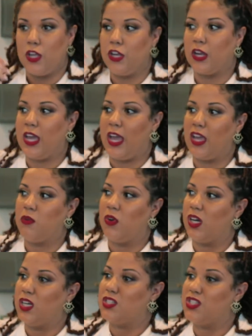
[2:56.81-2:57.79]
your cake
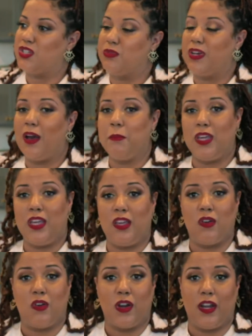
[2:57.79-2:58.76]
was too
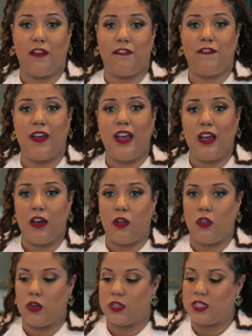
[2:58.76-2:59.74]
gummy or it
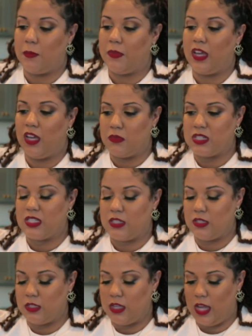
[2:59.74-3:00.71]
fell or something,
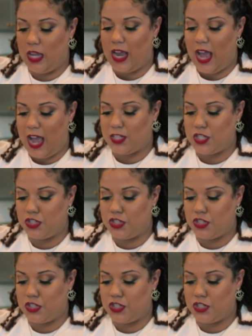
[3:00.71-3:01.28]
it had to